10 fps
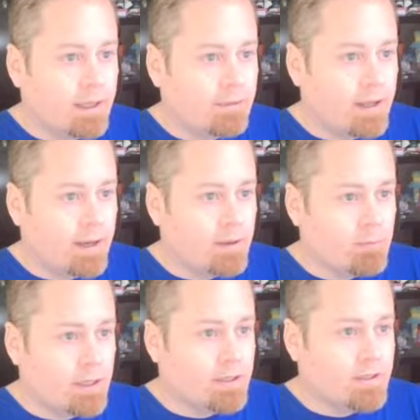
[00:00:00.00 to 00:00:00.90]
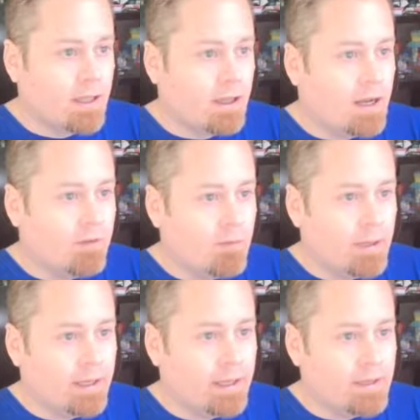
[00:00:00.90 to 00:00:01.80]
had a big sell-off,
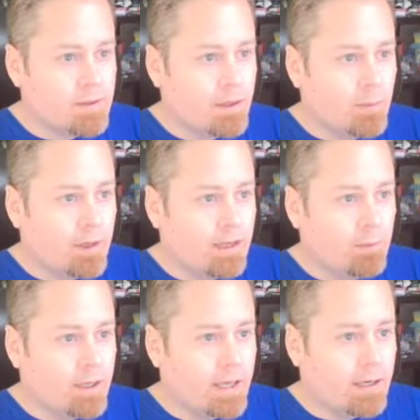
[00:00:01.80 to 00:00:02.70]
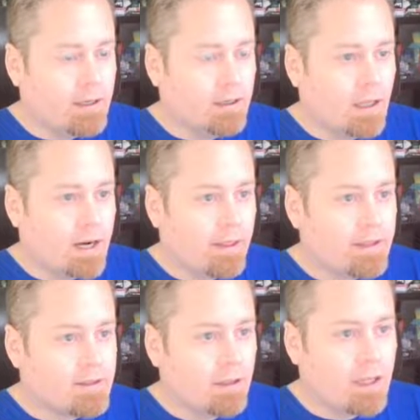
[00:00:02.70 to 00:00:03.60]
but has regained a lot of that
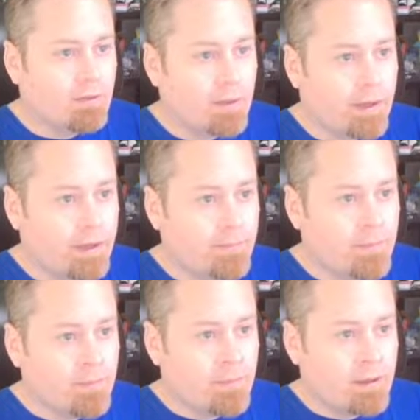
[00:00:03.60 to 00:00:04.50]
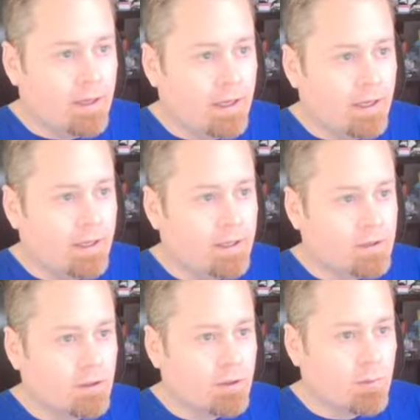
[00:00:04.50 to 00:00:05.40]
sell-off already and is
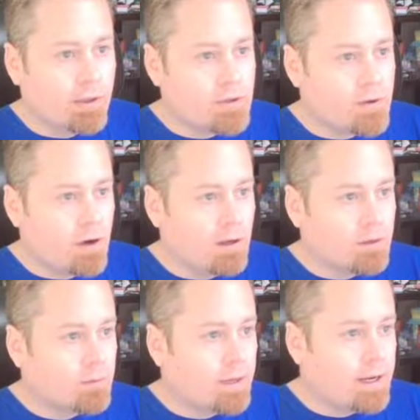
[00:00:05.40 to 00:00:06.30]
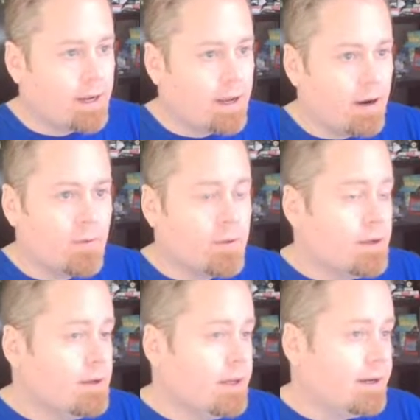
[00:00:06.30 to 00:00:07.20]
looking pretty strong right now.
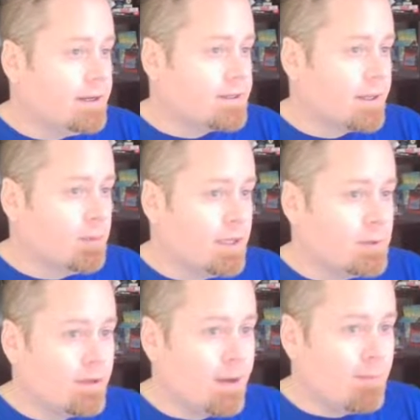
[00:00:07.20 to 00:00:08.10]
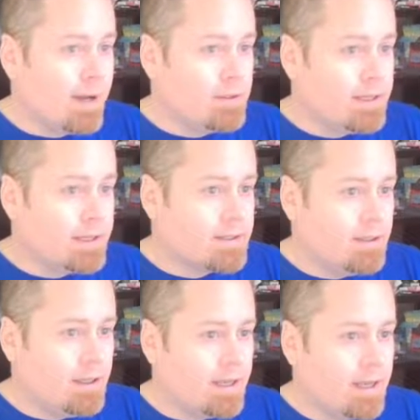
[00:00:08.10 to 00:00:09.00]
And in second place, we got Biotech
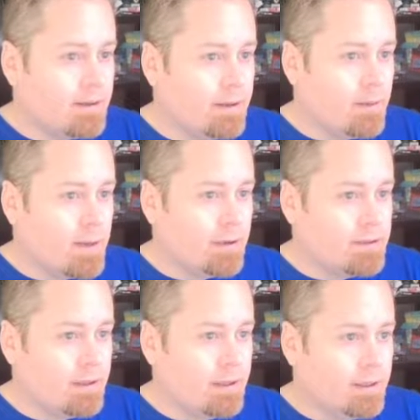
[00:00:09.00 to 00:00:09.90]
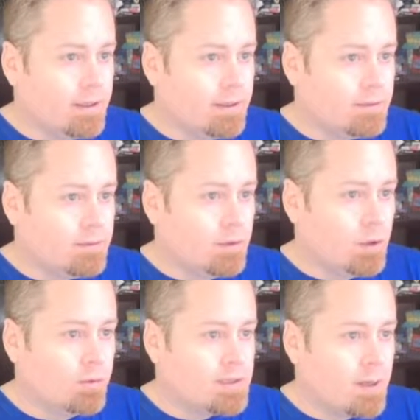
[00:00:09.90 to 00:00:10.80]
sitting at about a little
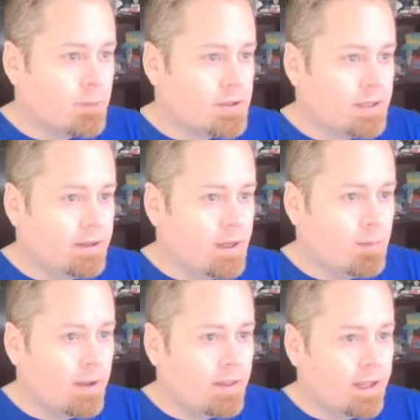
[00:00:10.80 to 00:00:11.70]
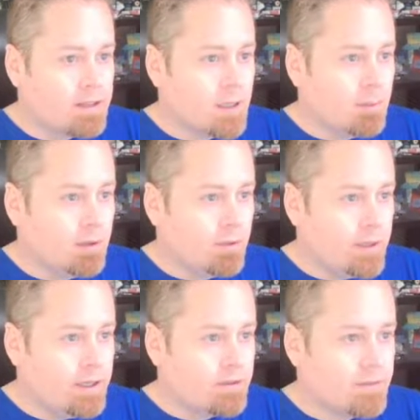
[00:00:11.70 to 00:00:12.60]
over 10% up on the last couple of
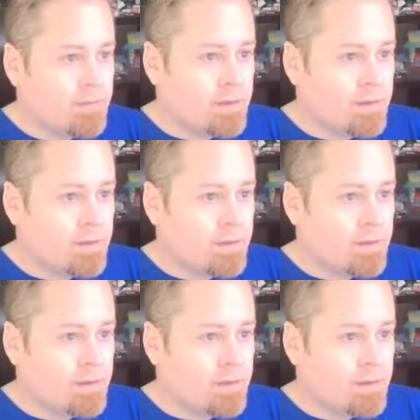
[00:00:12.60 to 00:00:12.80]
weeks.